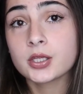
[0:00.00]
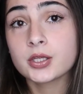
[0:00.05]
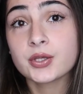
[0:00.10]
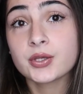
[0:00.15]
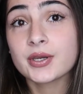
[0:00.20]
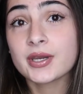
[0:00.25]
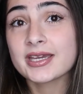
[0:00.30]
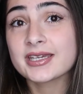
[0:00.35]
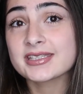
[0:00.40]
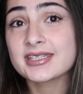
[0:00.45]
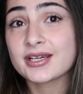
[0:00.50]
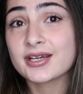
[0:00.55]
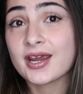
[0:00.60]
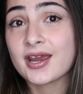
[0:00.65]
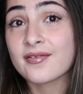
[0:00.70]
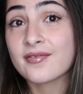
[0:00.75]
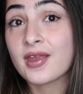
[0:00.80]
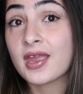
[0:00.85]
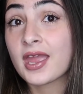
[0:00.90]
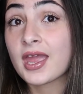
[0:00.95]
you guys are
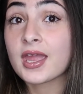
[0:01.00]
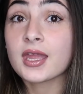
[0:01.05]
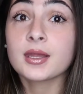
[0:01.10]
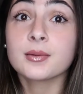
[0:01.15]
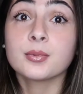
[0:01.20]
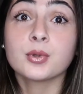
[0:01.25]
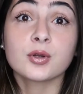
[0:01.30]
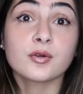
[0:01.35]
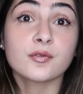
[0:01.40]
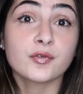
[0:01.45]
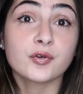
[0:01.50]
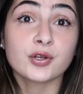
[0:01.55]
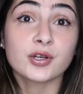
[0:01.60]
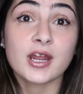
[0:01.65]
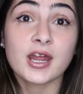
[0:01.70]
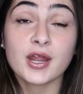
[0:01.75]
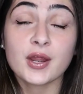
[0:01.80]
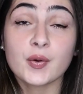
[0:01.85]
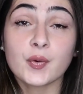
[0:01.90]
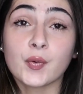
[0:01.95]
having a beautiful
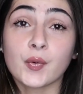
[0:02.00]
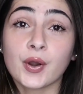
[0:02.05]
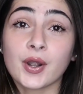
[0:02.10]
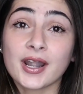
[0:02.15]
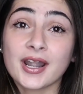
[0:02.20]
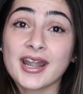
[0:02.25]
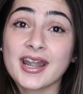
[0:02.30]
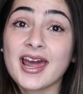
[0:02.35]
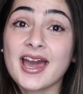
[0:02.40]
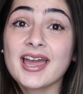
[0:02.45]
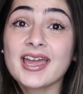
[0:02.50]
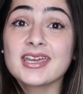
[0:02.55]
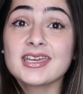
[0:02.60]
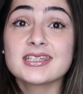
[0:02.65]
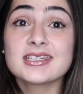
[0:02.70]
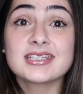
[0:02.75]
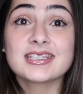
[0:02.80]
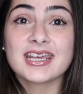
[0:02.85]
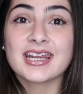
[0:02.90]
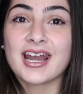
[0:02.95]
day or
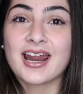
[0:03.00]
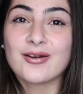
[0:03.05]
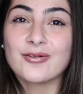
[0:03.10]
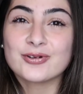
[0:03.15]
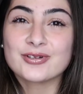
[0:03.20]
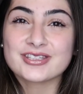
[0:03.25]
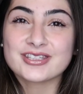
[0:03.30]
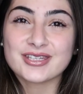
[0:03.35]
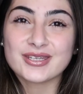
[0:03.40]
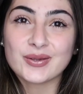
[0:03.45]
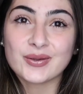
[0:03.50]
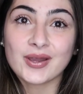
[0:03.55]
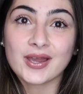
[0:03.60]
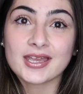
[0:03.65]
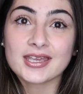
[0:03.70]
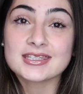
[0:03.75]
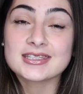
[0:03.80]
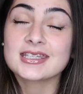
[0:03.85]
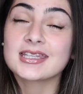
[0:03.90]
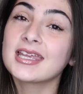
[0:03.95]
night, and I will see you
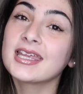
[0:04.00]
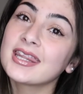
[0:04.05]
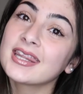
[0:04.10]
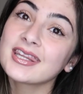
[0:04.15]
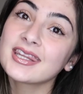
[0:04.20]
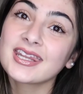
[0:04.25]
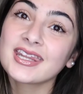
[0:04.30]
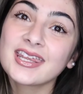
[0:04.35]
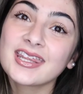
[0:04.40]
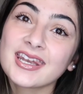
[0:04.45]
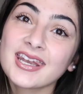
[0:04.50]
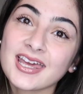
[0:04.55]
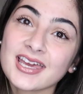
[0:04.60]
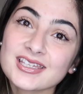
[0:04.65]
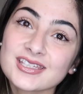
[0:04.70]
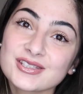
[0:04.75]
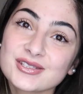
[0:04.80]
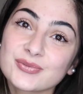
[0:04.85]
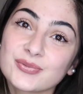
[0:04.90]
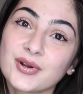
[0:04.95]
guys in the
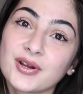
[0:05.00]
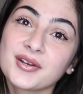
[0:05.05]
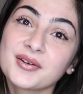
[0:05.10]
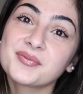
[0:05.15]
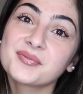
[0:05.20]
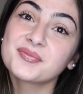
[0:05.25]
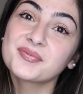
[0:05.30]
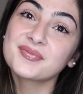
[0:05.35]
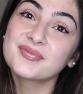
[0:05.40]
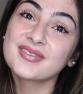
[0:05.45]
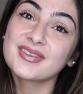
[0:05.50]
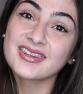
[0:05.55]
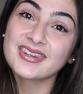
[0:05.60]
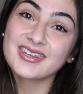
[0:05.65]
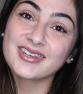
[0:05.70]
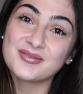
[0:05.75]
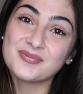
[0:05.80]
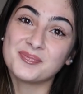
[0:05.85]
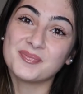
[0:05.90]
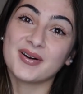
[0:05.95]
next one.
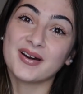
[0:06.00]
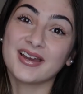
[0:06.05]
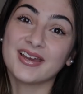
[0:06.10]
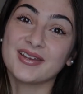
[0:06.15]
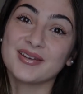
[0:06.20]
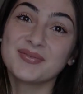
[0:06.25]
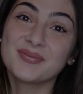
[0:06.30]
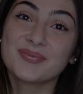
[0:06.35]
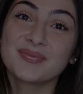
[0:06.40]
Bye.